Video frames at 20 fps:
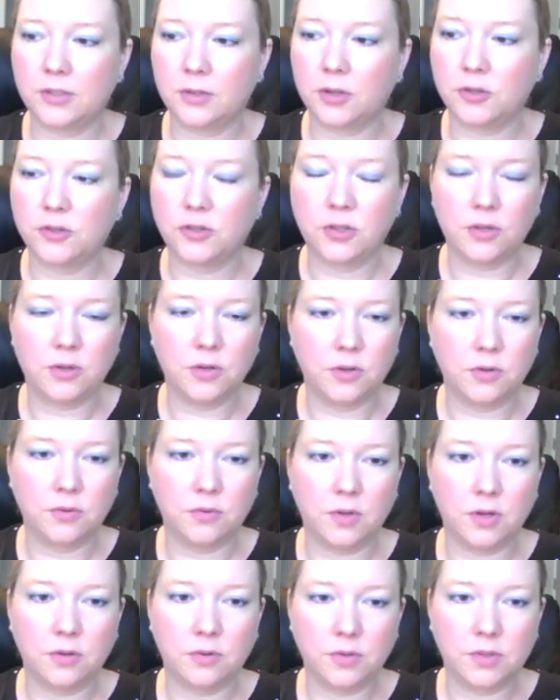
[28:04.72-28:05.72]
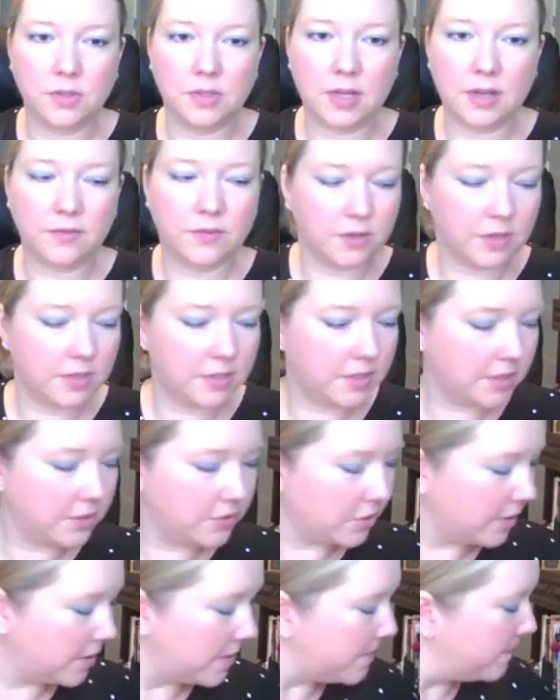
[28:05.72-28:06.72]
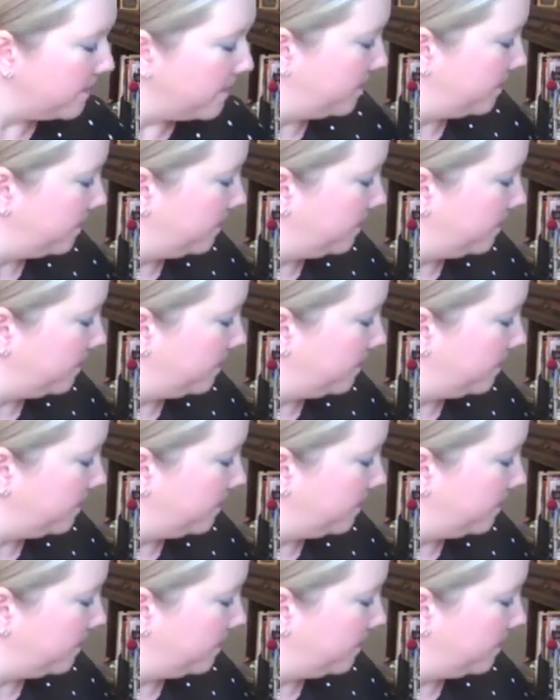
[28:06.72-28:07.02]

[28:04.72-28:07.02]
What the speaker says: so I'll show you those after I stitch on them.